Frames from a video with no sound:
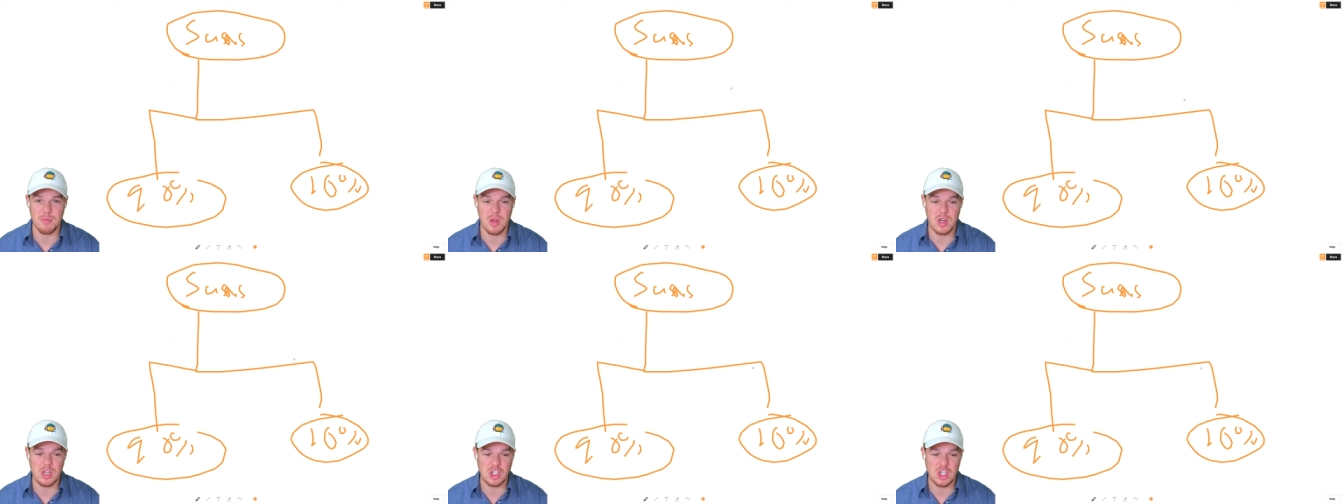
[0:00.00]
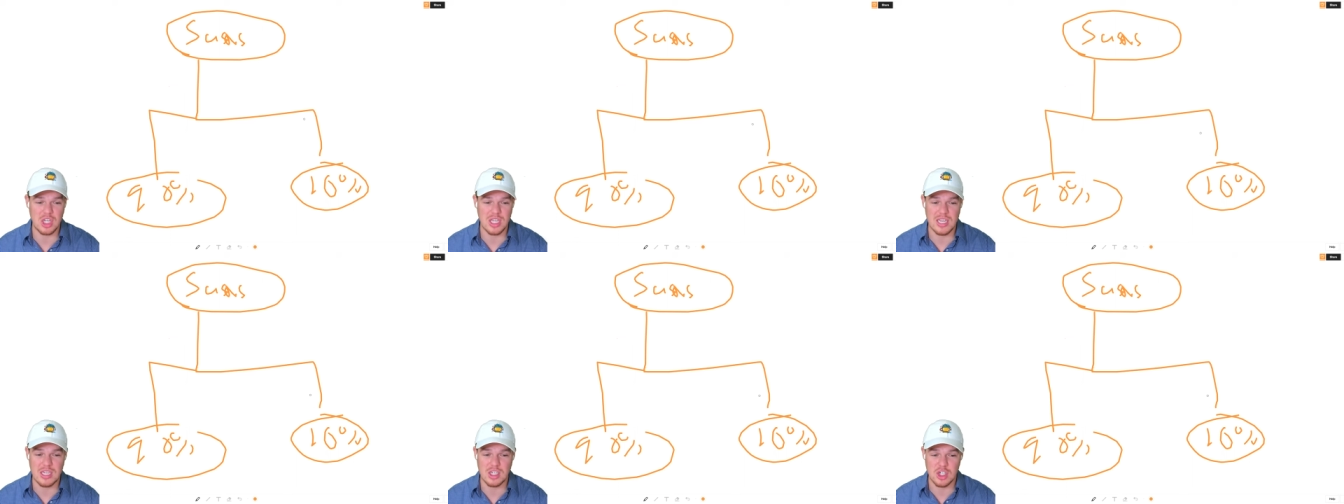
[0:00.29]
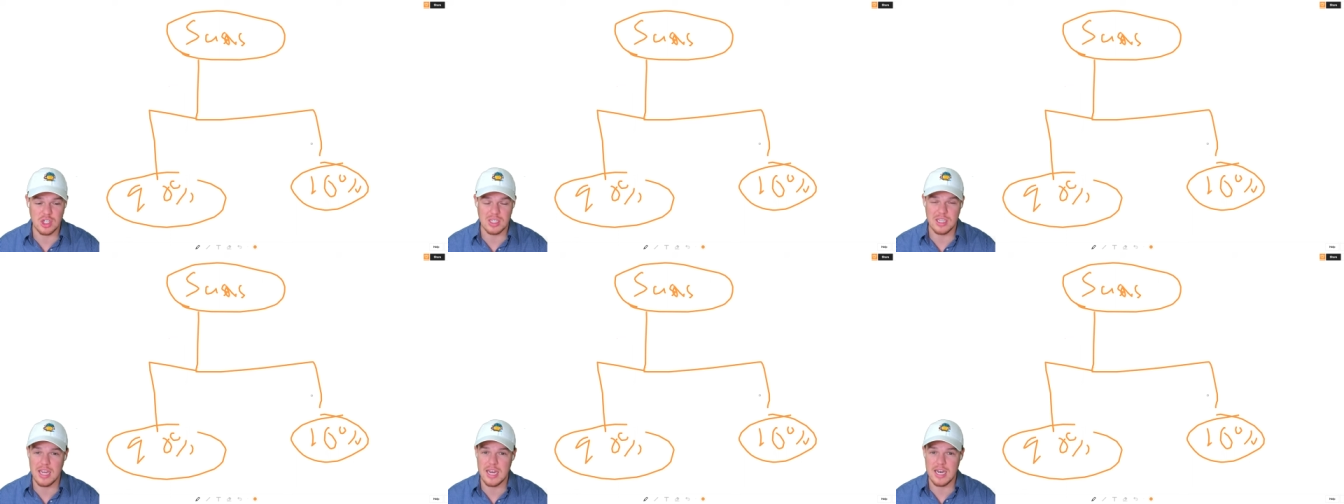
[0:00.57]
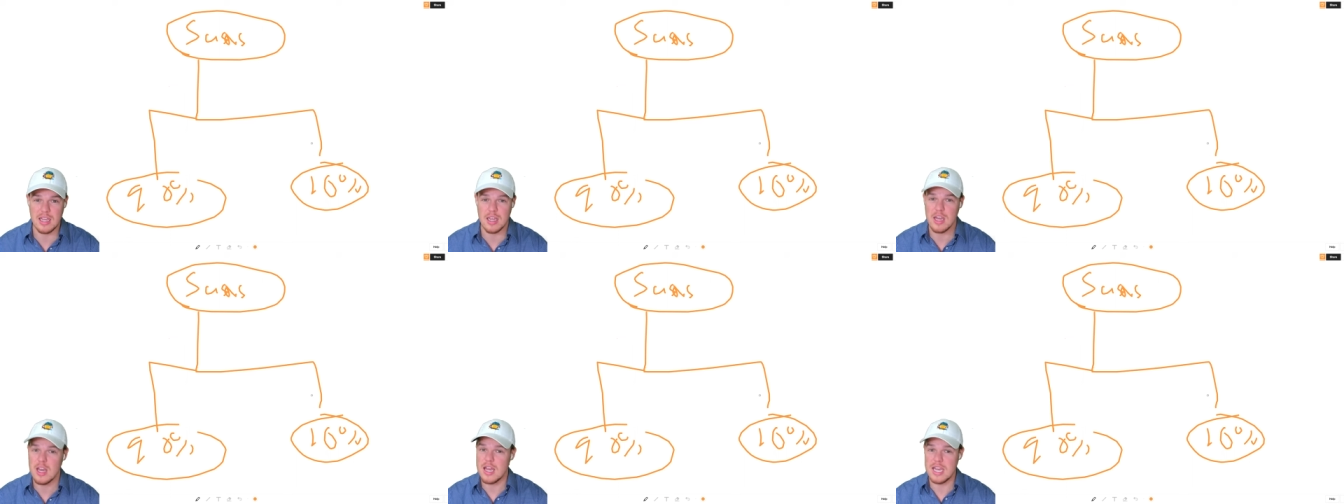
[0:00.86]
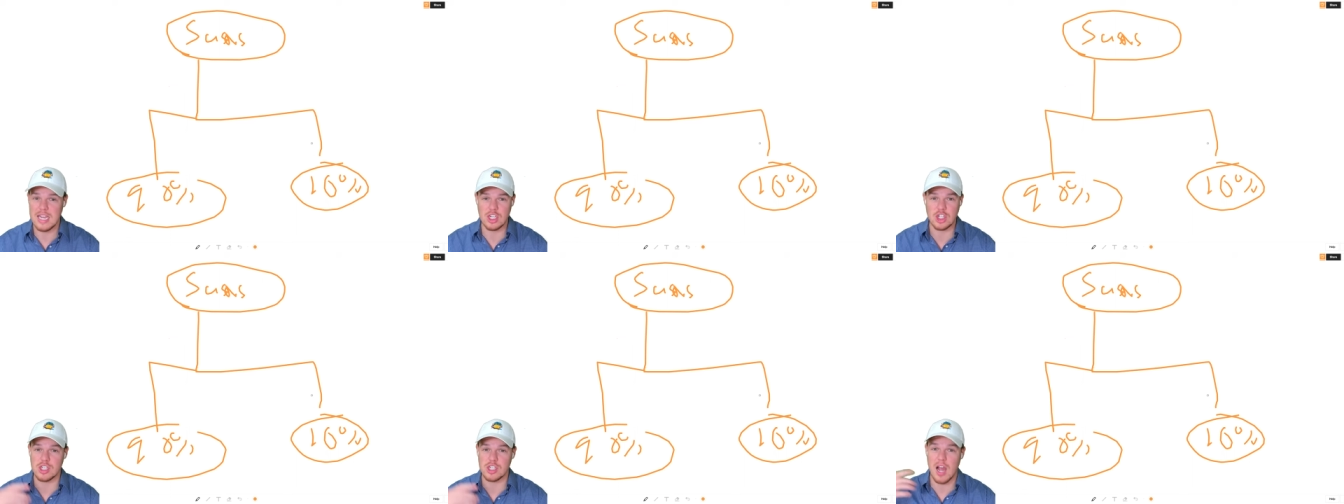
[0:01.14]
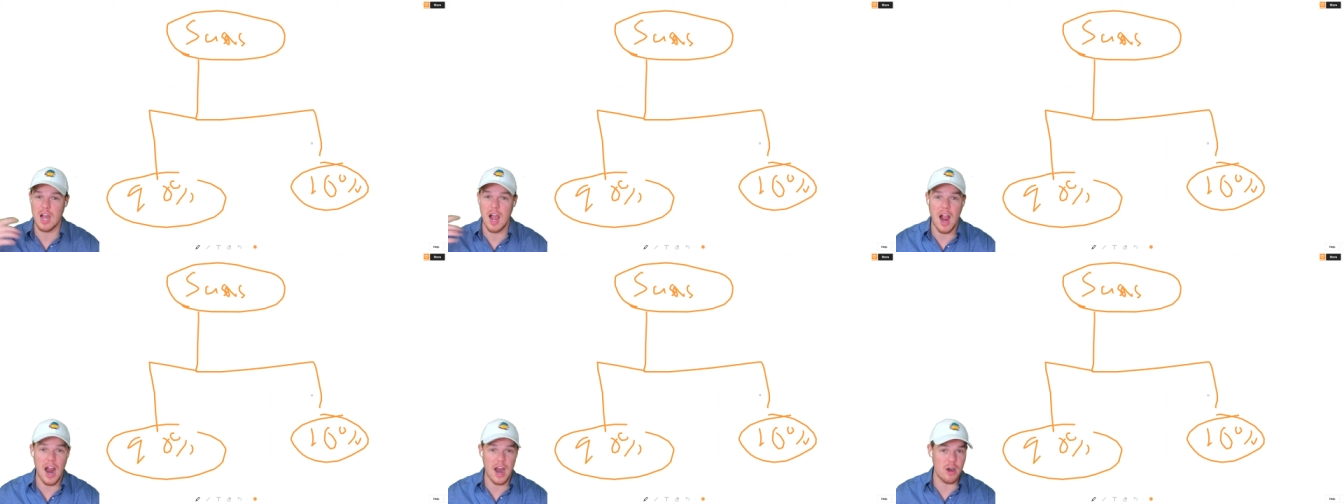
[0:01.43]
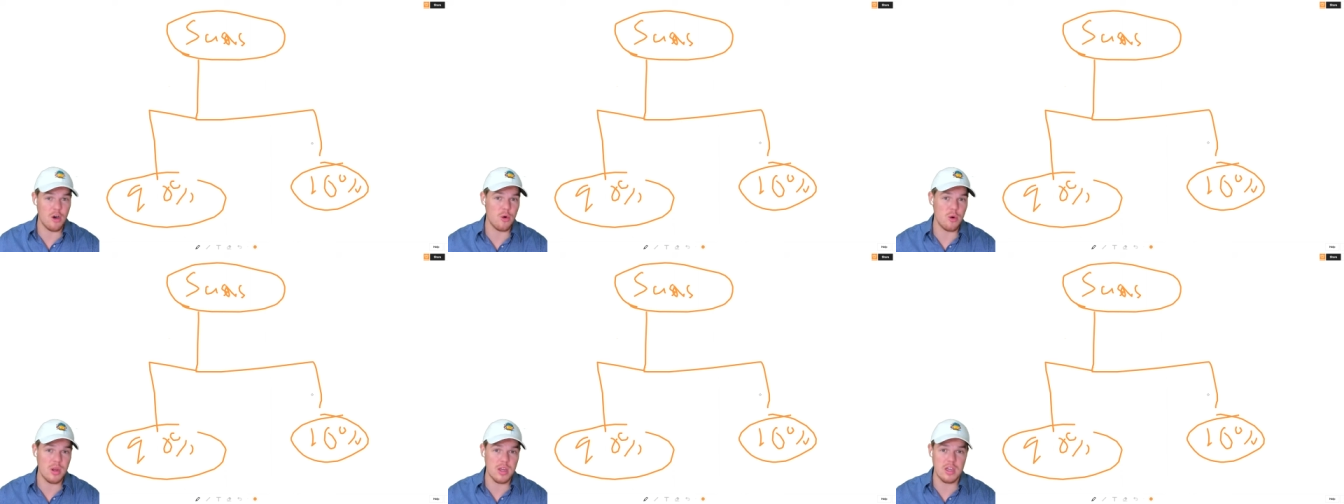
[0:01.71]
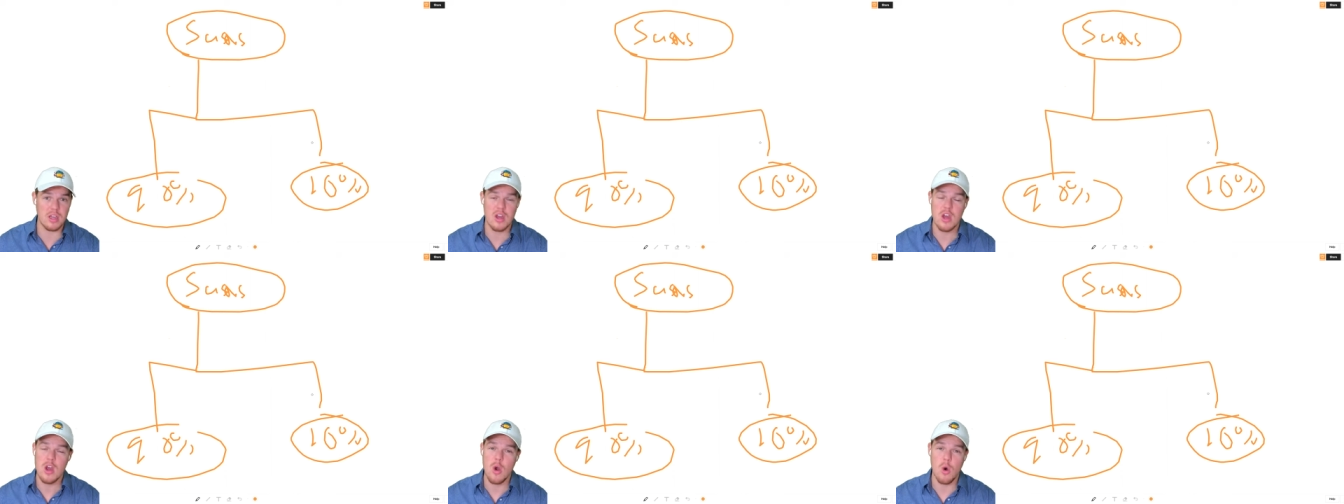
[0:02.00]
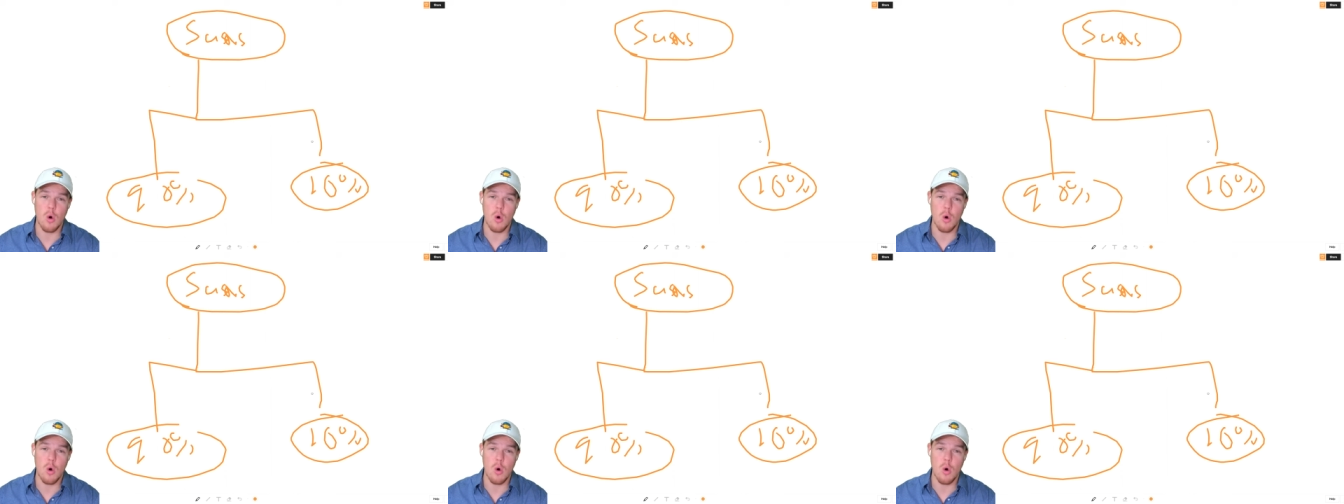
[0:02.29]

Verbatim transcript: launching is just getting is just hiring